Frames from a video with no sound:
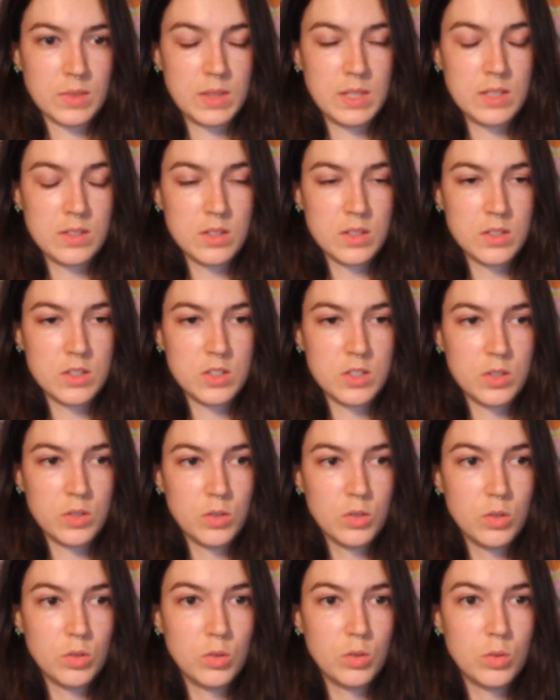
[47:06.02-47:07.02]
these are
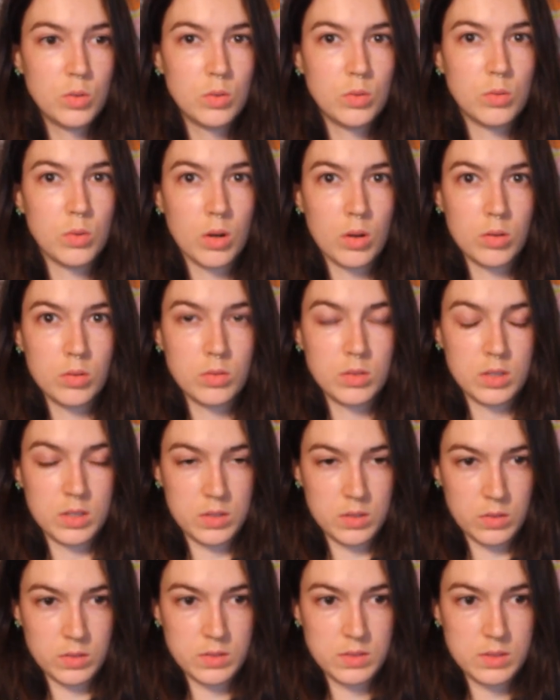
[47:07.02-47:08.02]
two grown
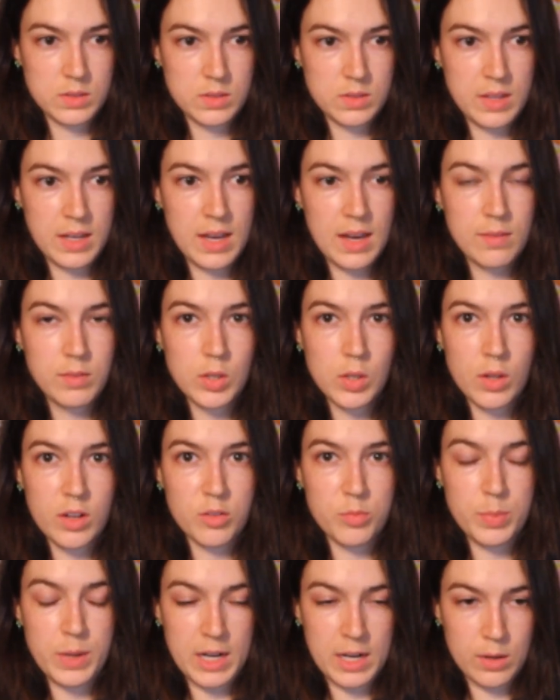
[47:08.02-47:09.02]
adults. They have a lot
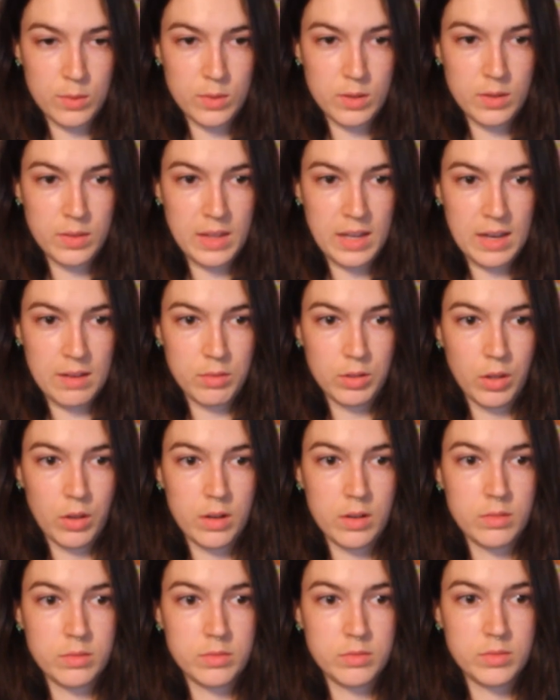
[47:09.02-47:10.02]
of power, they have a
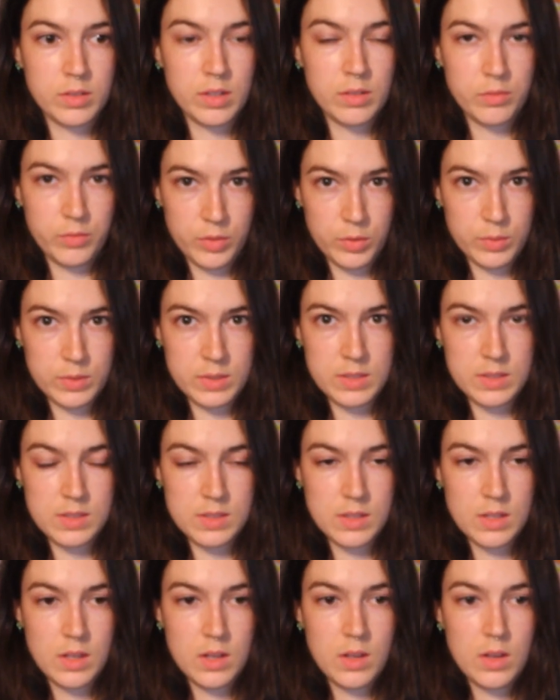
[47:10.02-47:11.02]
lot of
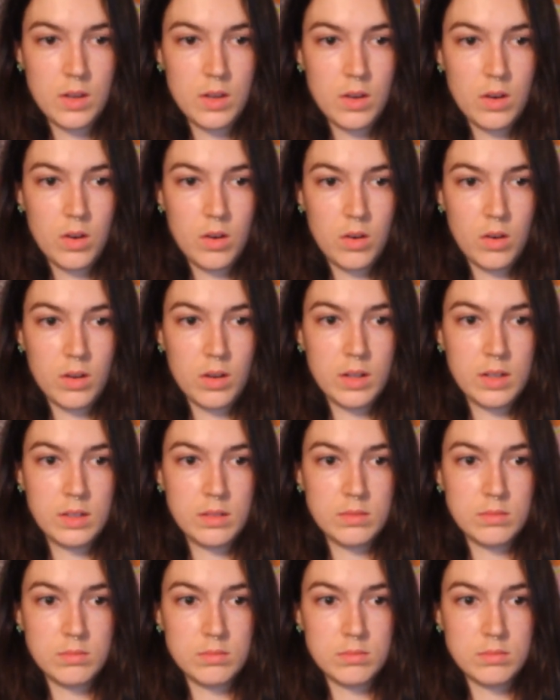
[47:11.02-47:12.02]
influence
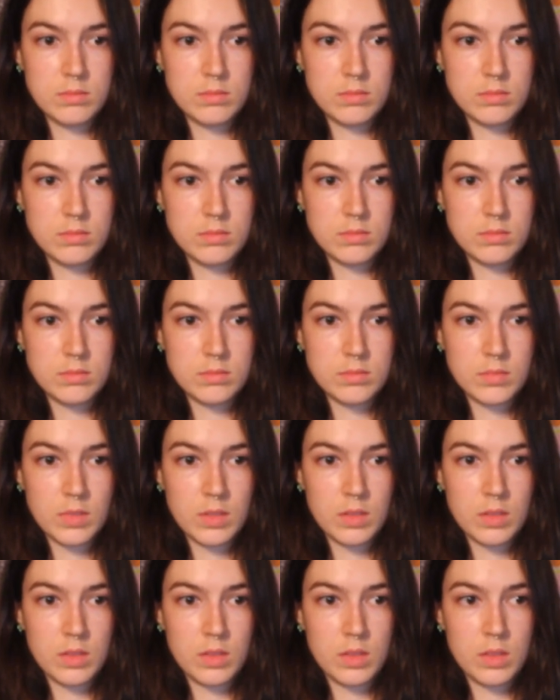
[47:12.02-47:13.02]
on
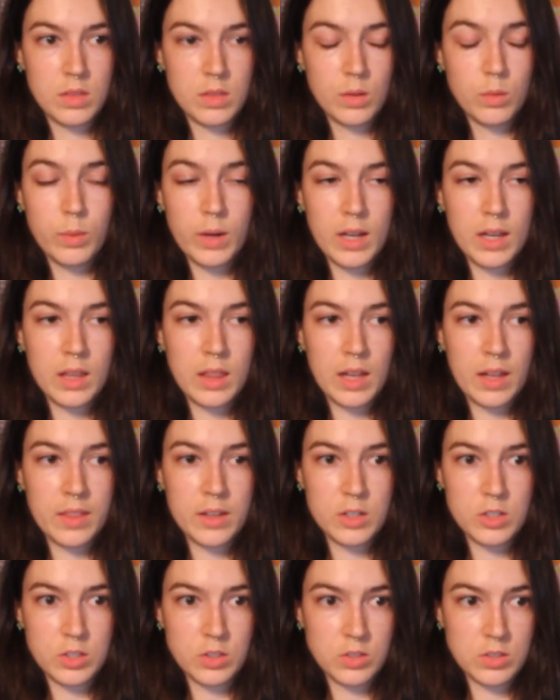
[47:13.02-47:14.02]
the way that
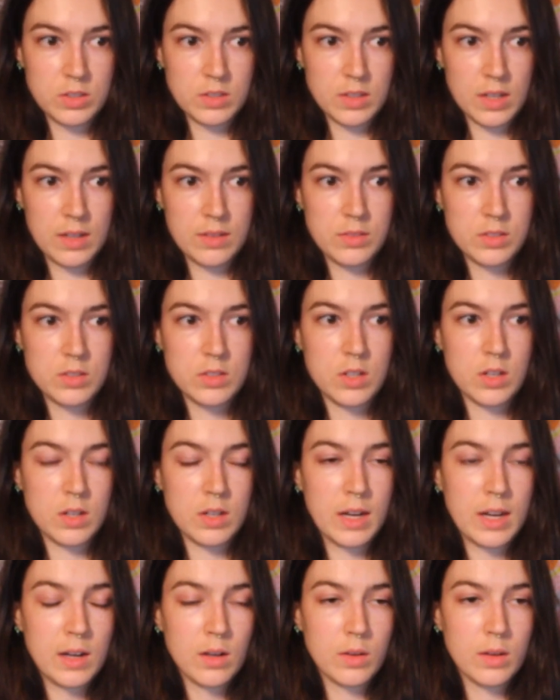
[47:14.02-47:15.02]
their children's lives
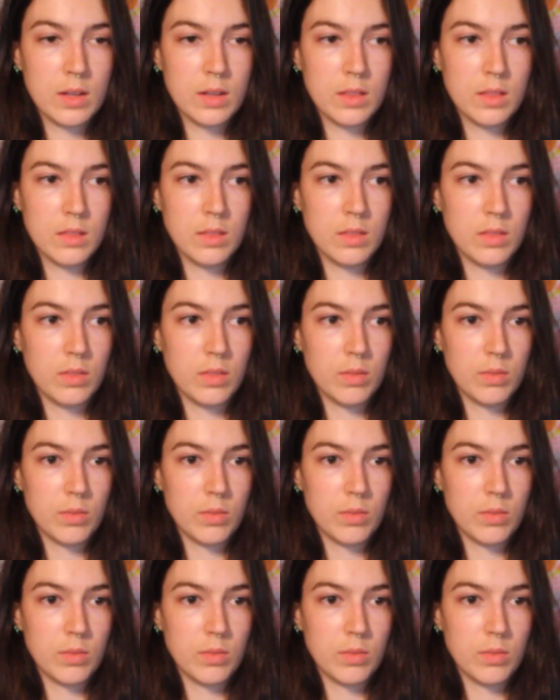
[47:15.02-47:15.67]
turn out and